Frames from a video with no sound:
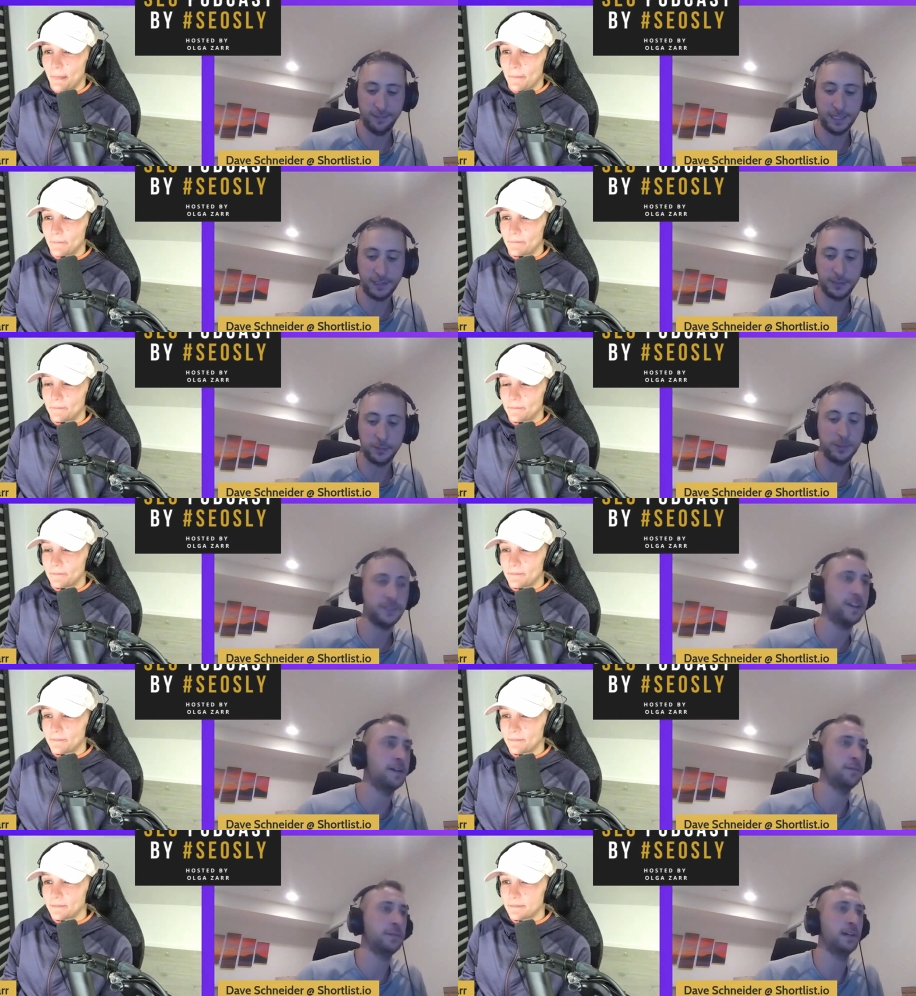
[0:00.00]
Speaker 1: thanks so much
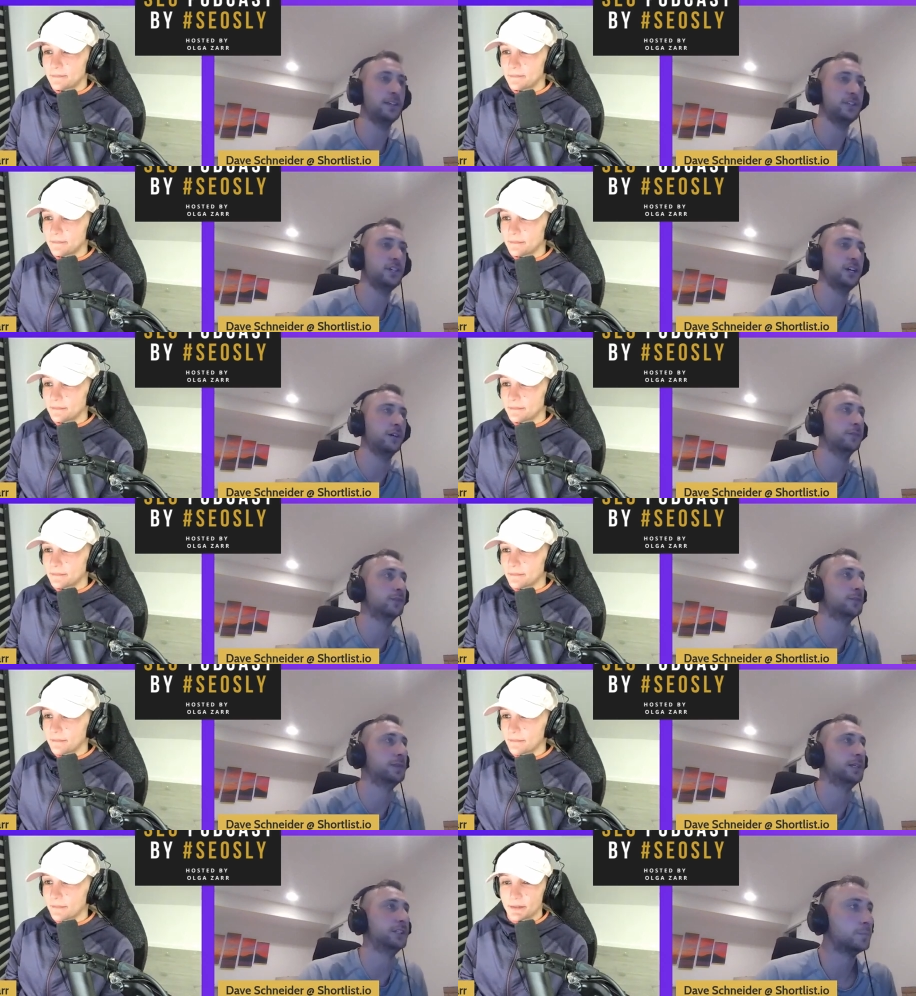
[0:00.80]
for having me on the show.
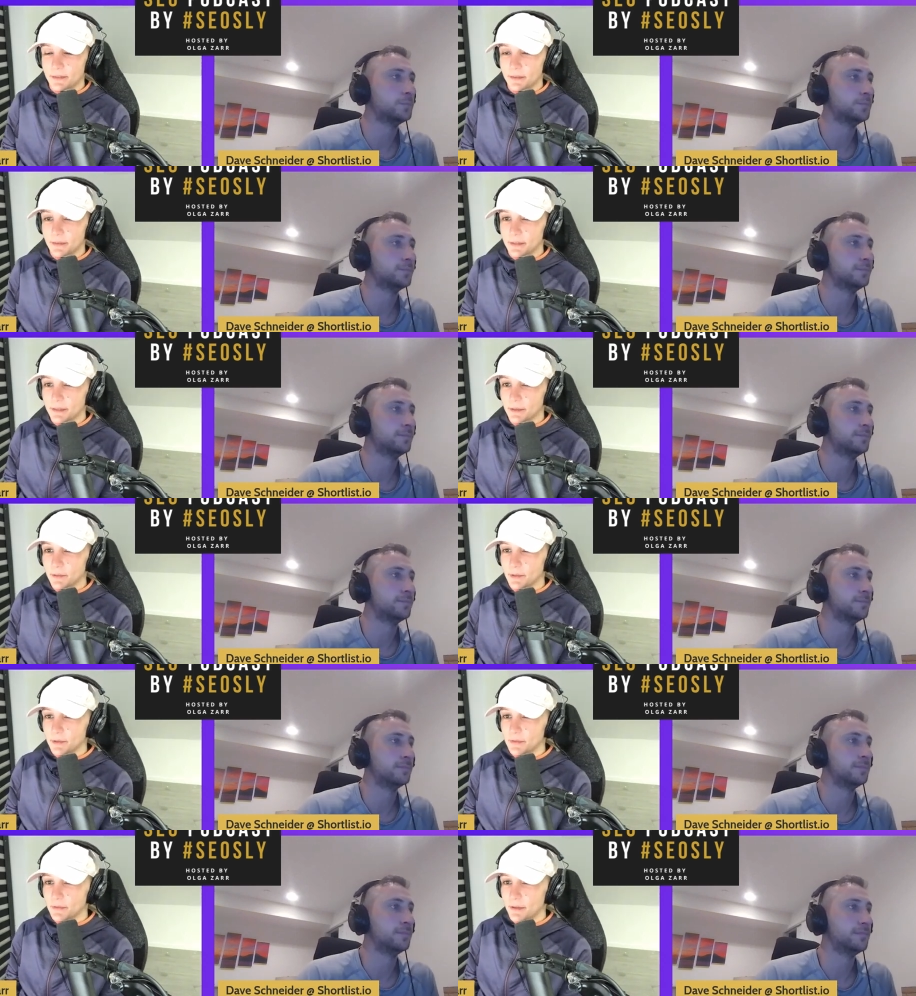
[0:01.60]
It's a pleasure. it
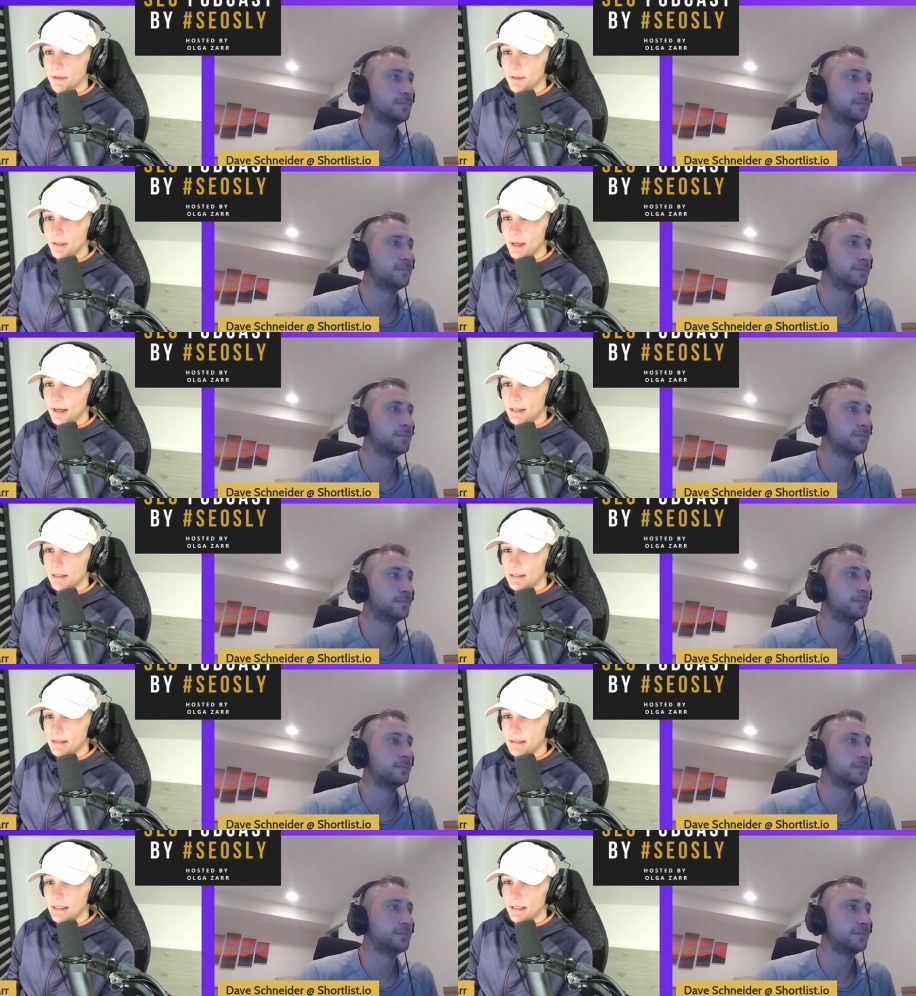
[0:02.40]
Speaker 2: was very
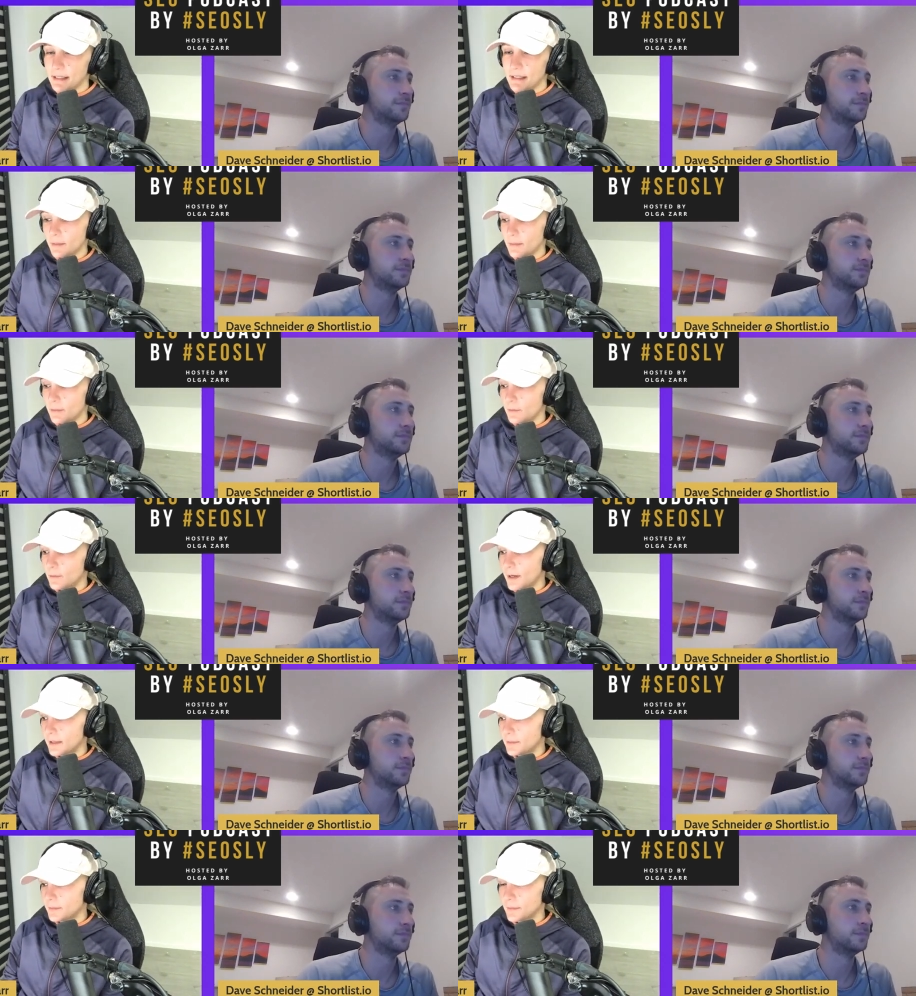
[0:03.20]
nice. And
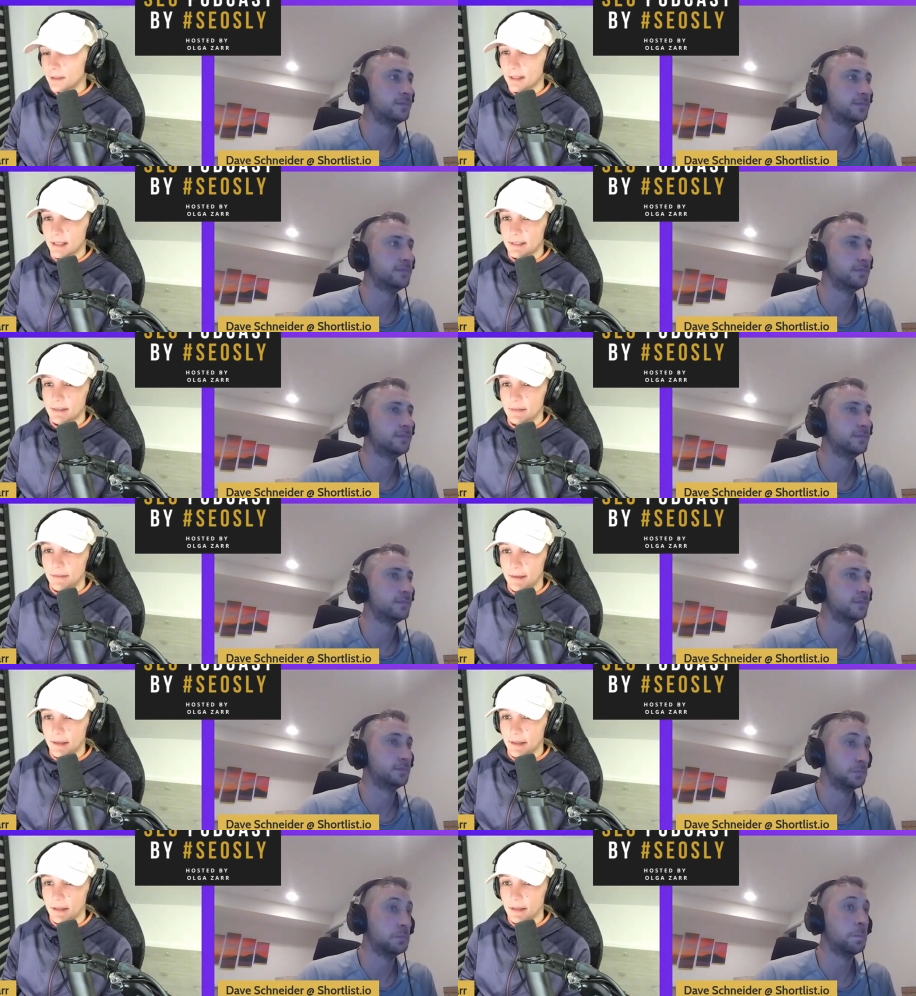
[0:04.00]
one last
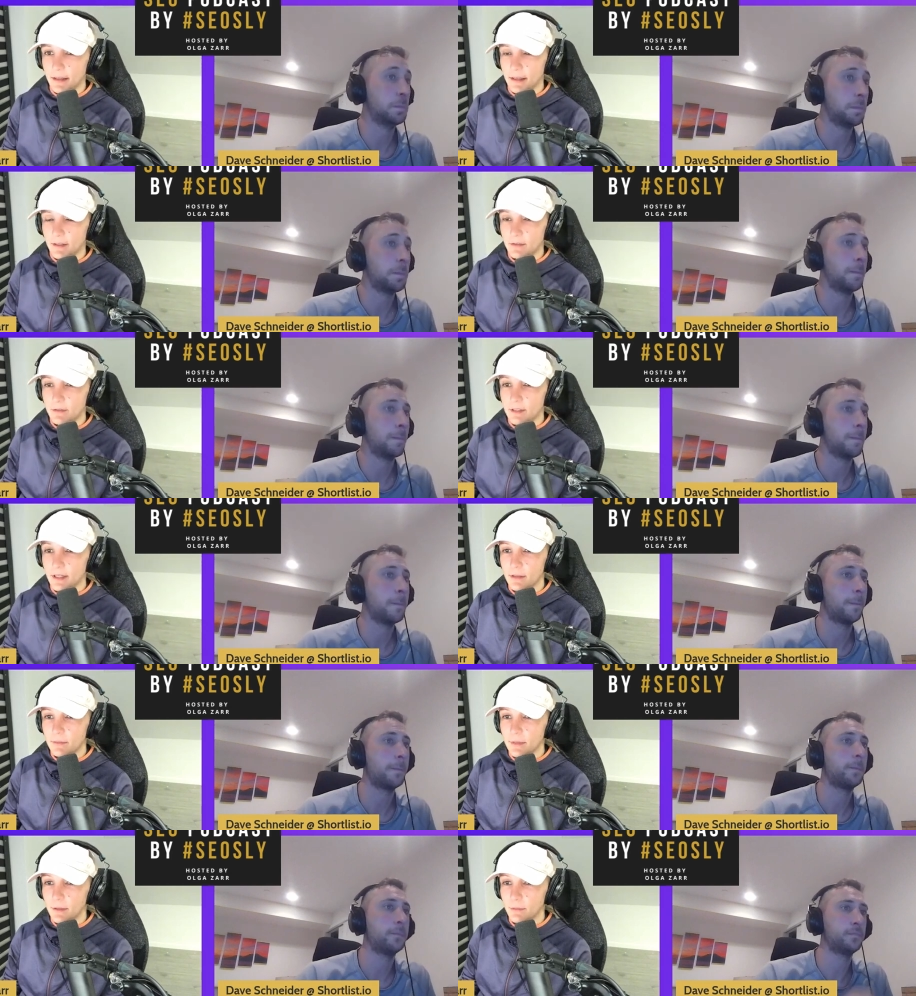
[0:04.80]
thing, can you
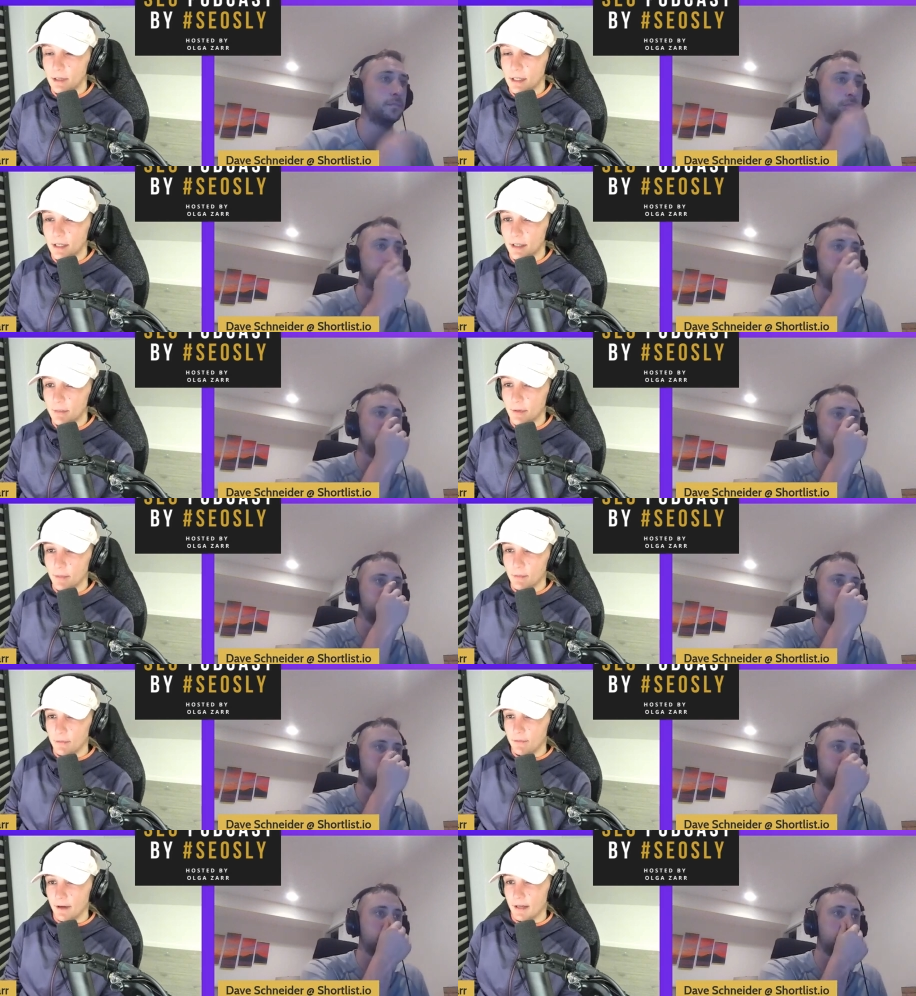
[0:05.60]
tell me where can
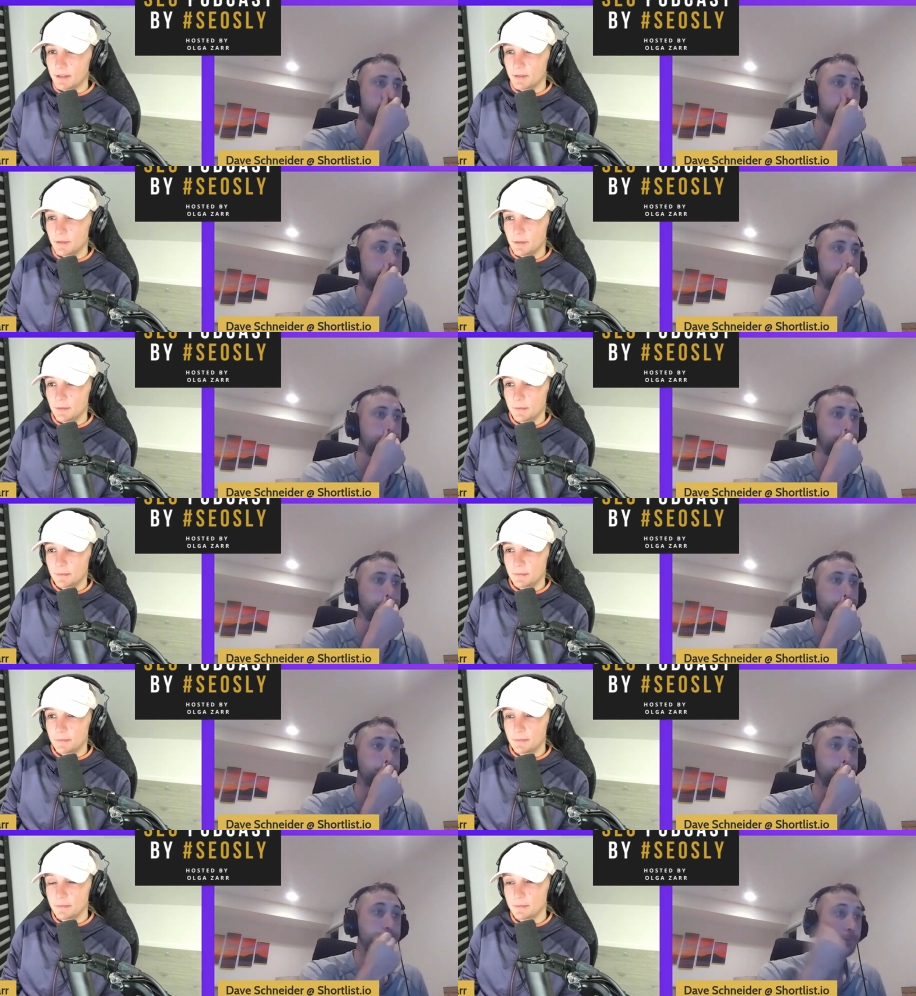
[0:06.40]
people find you?
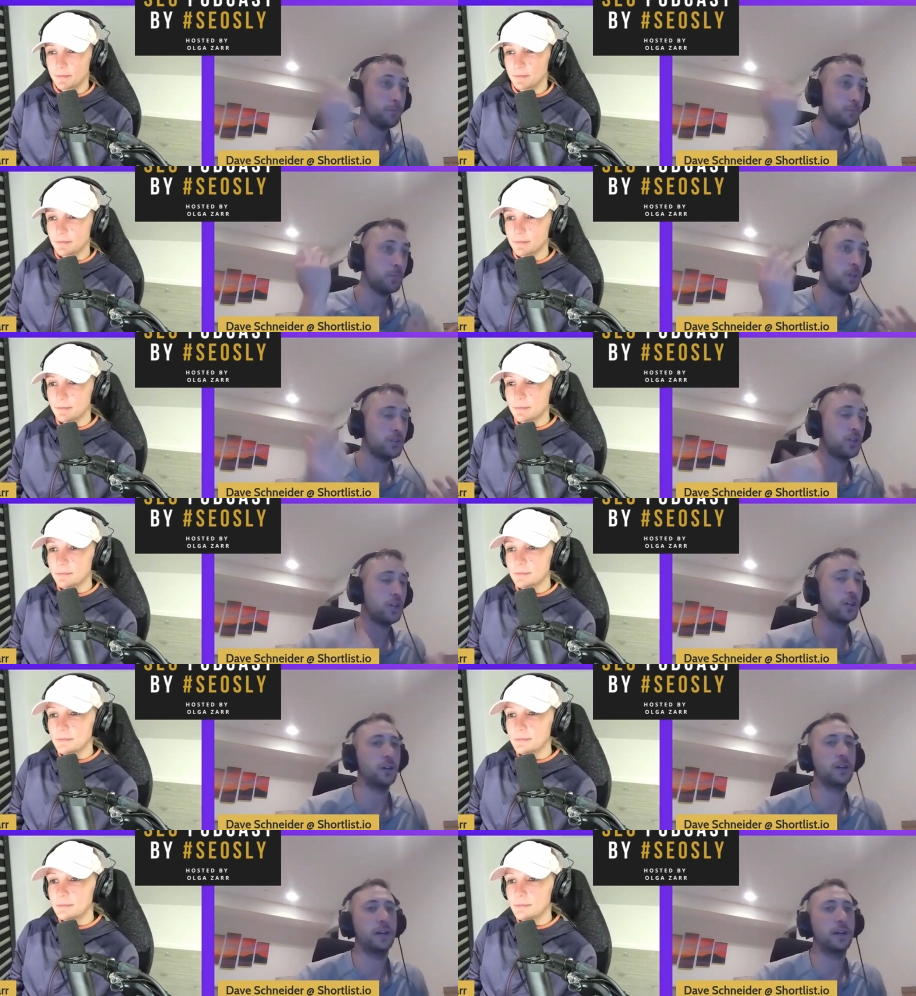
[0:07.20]
Speaker 1: Sure.